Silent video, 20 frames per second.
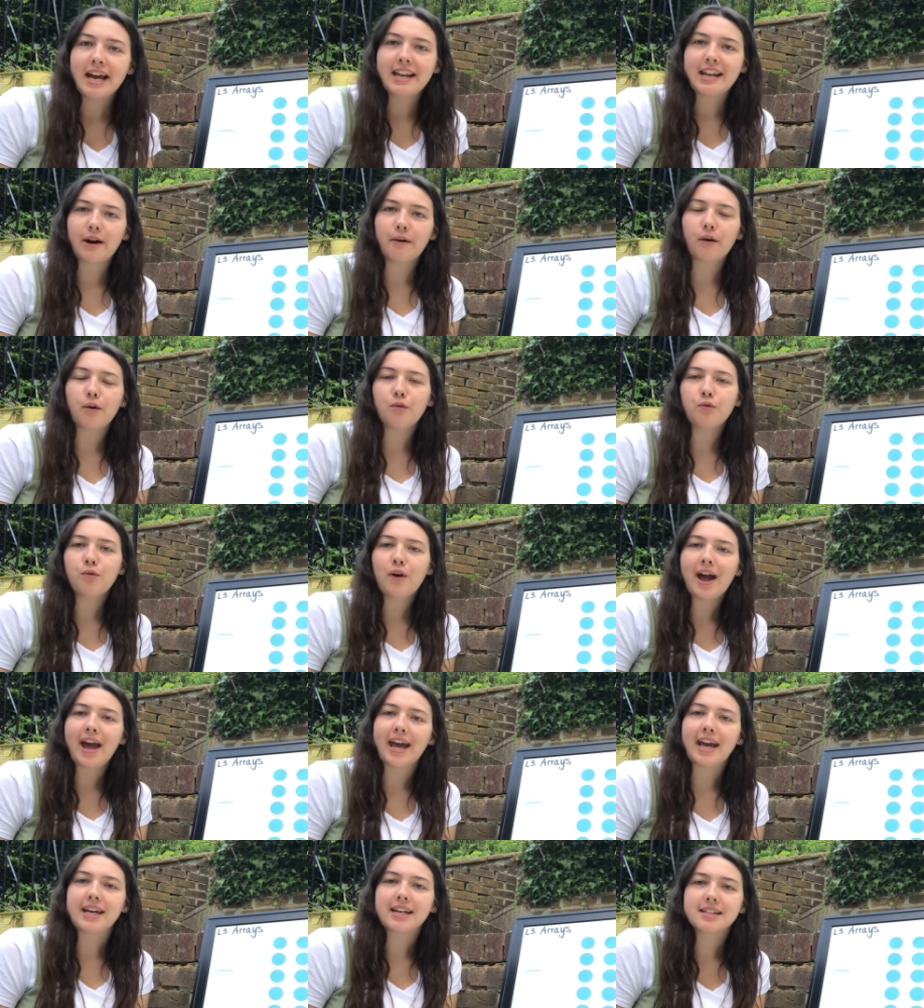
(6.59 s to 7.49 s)
Now
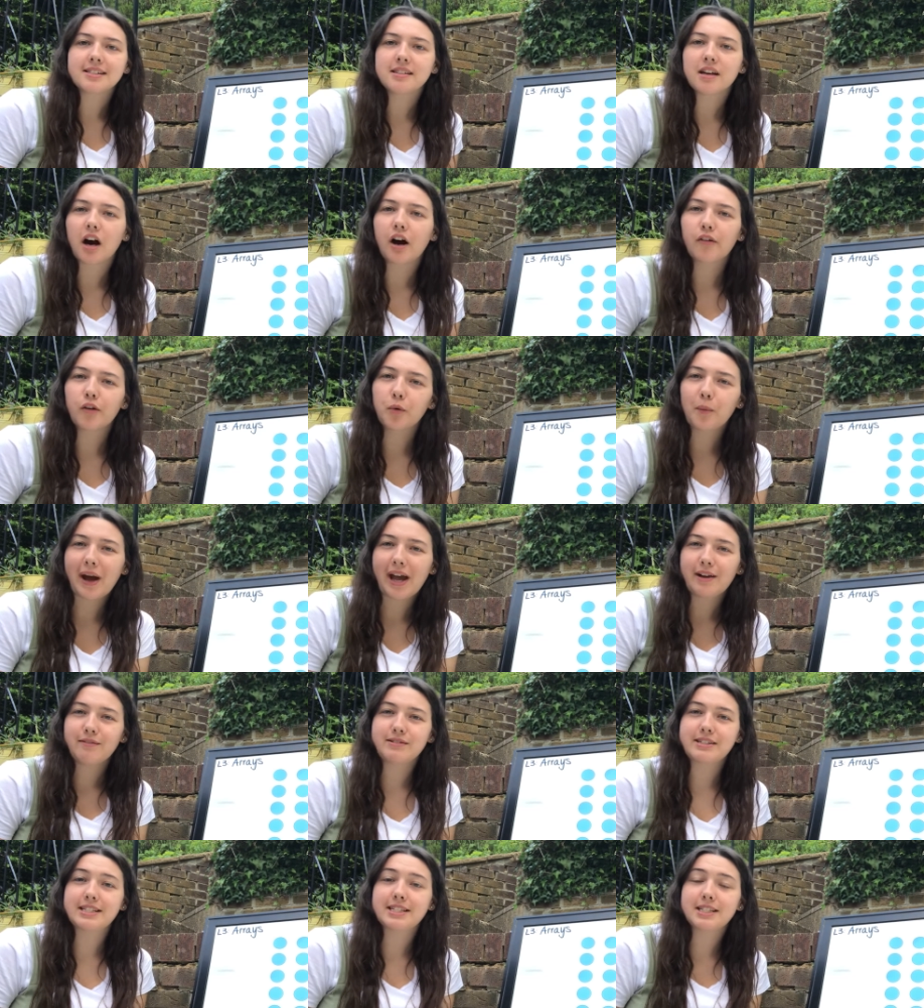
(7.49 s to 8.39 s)
arrays are a way
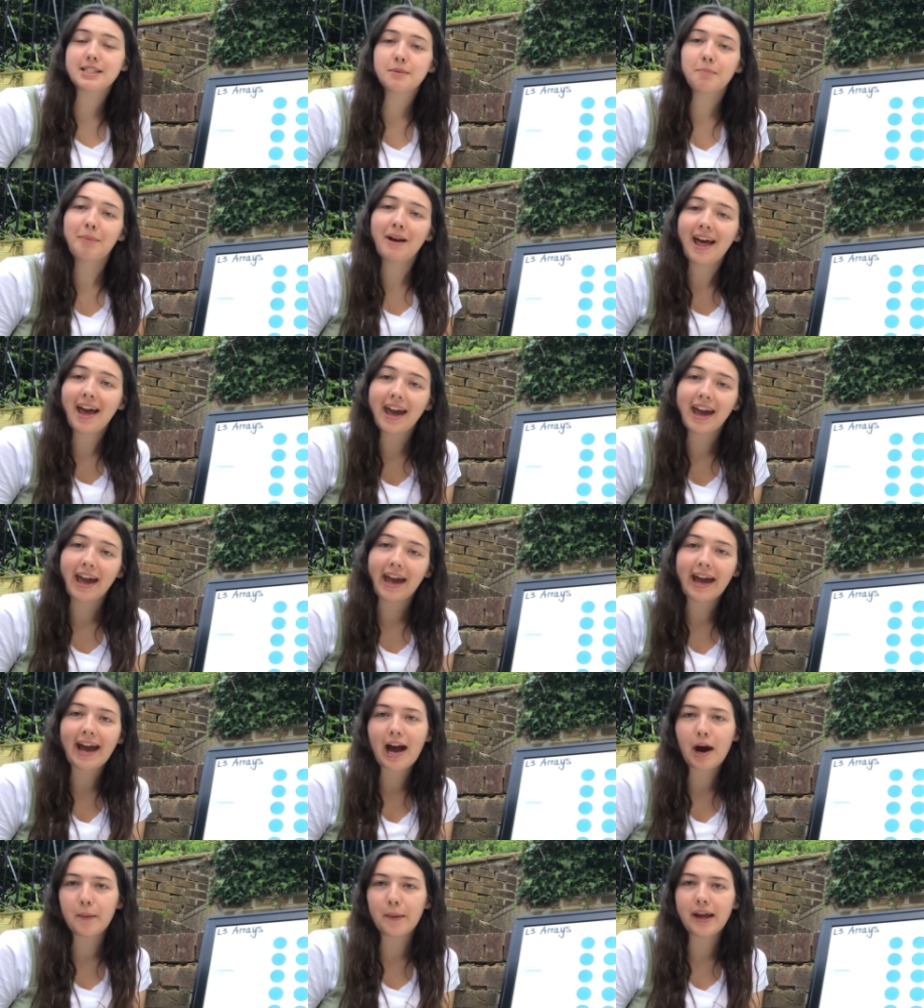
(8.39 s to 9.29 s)
of
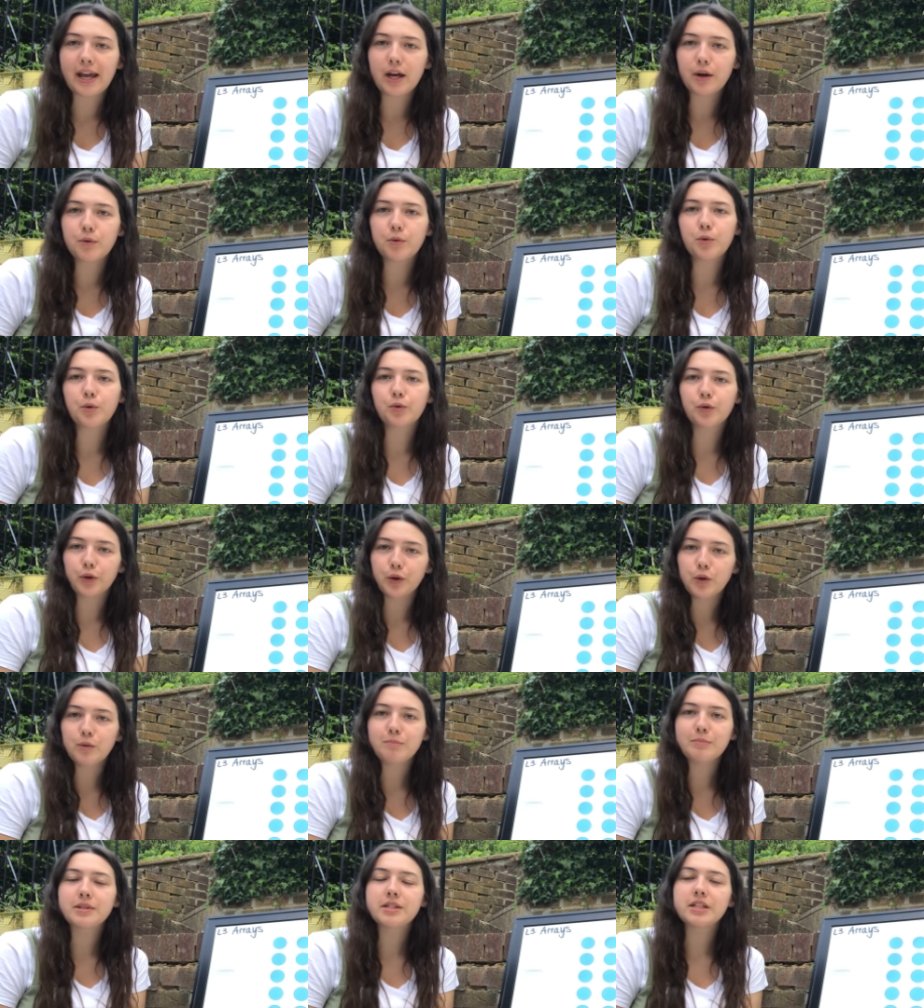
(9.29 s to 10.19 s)
displaying our equal
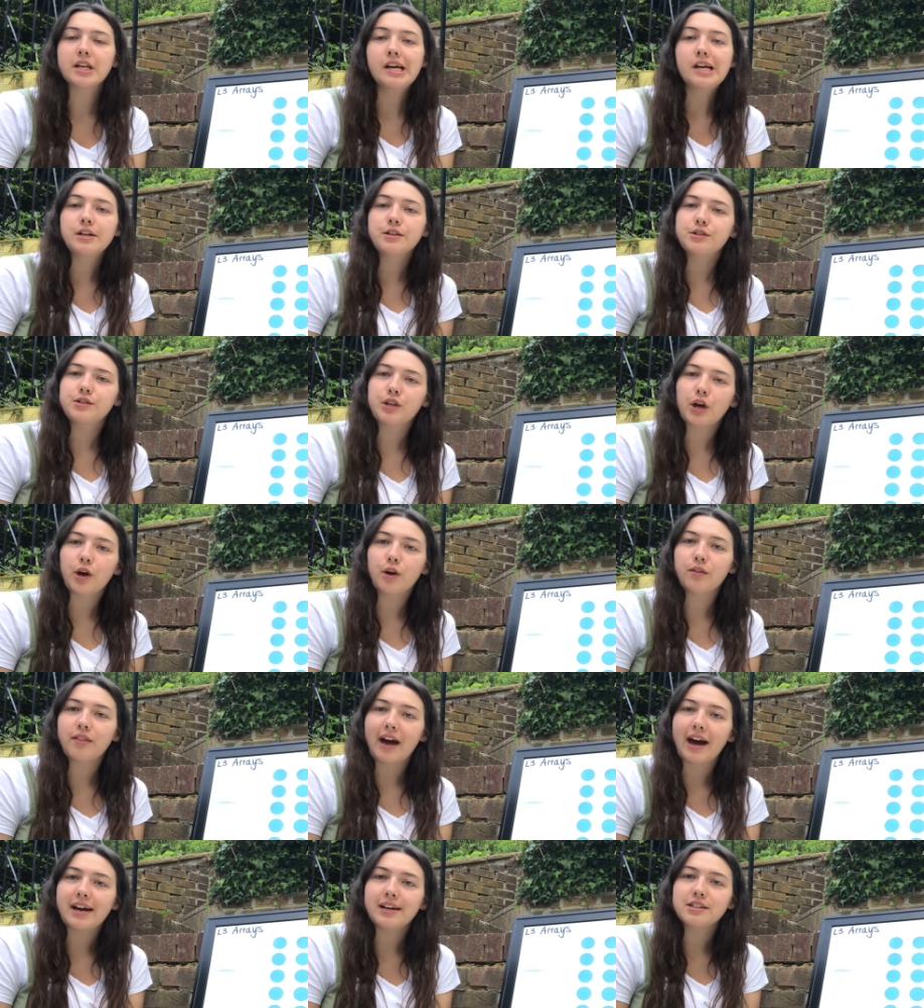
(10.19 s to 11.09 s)
groups so
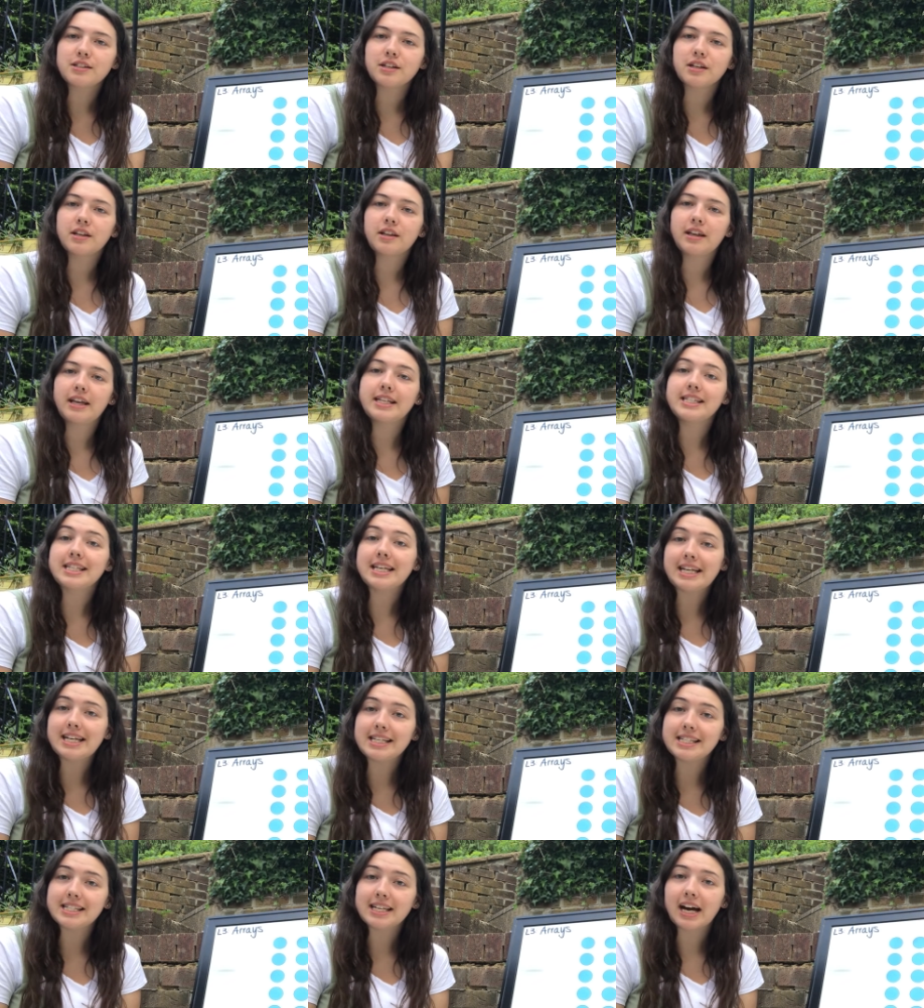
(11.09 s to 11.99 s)
that it's
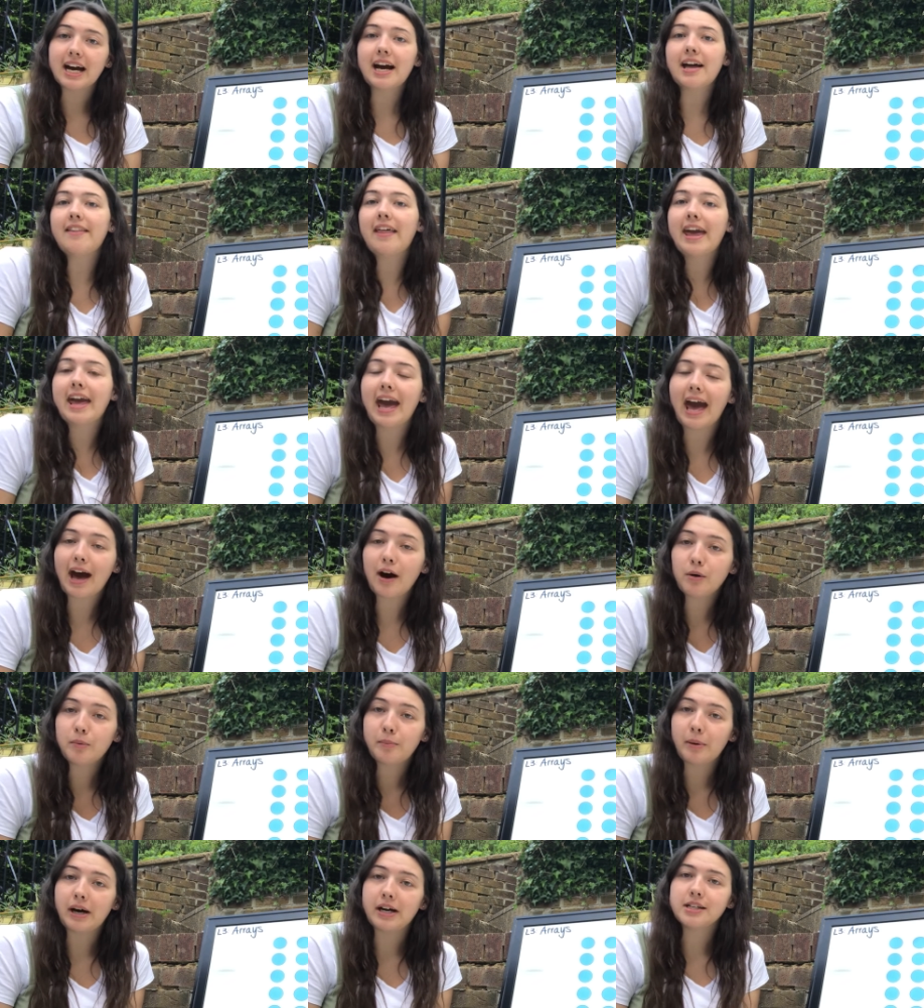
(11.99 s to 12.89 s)
easier and they
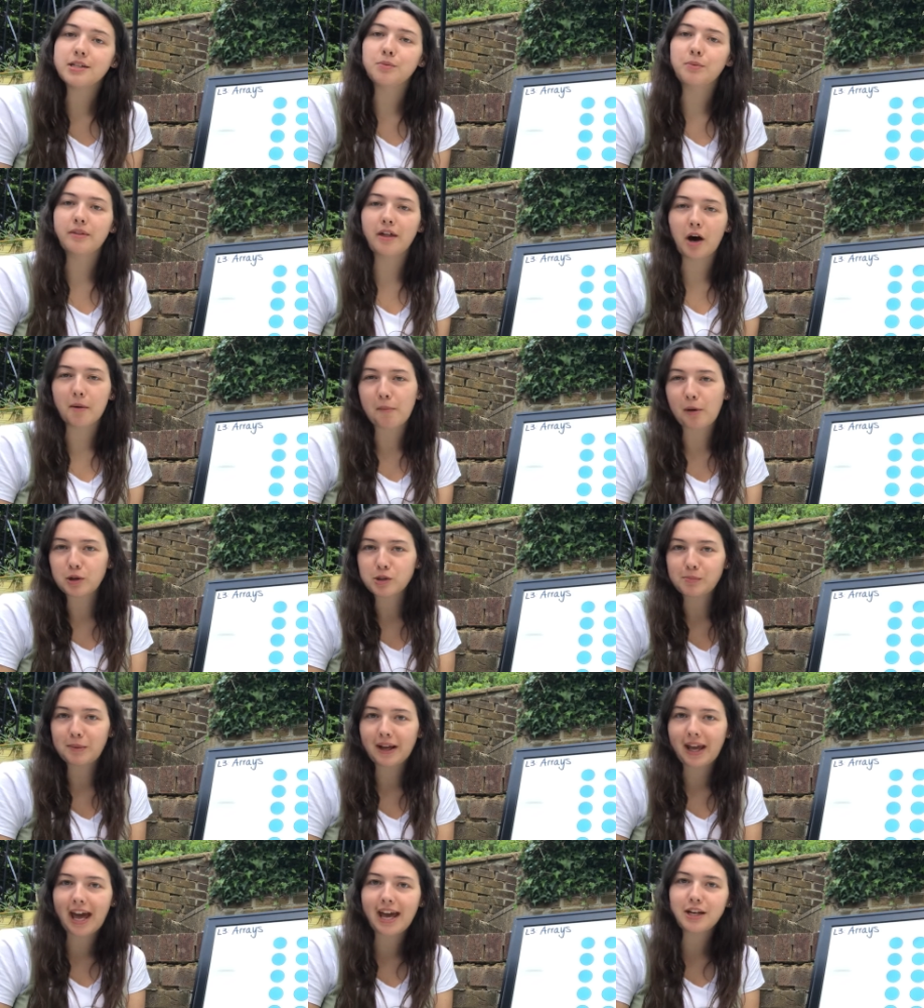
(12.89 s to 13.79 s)
help us with our
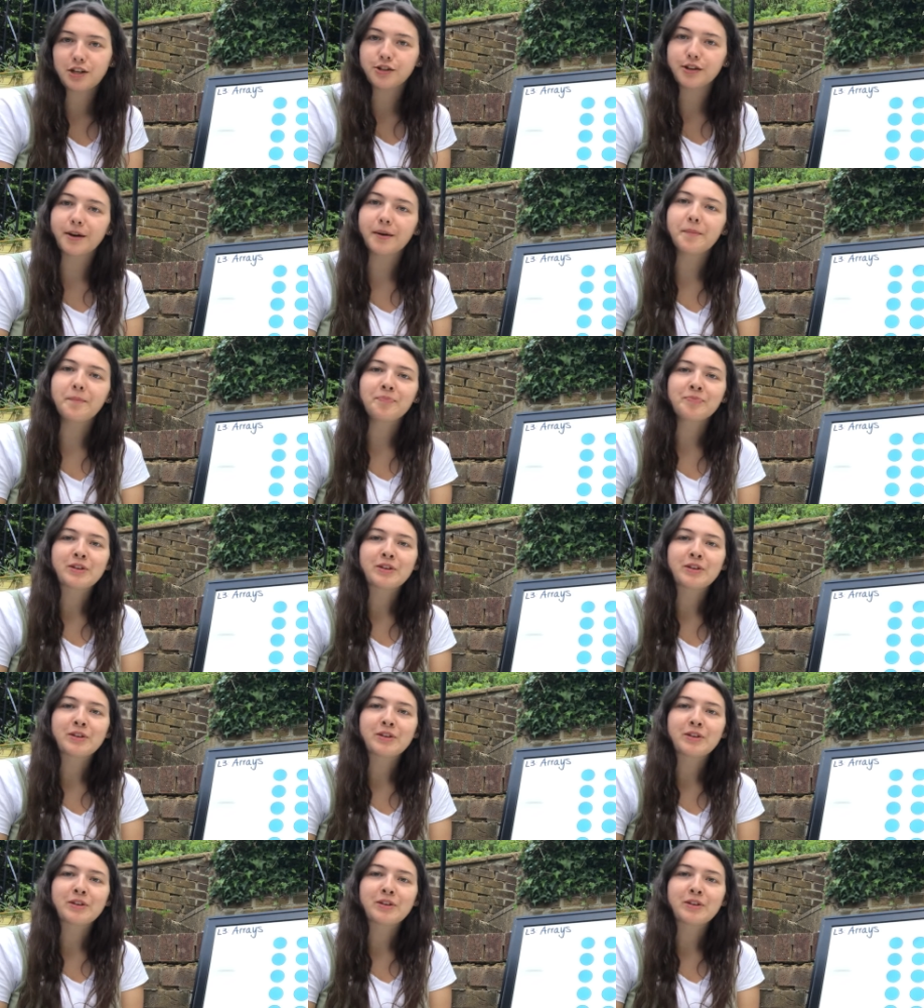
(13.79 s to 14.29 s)
multiplication.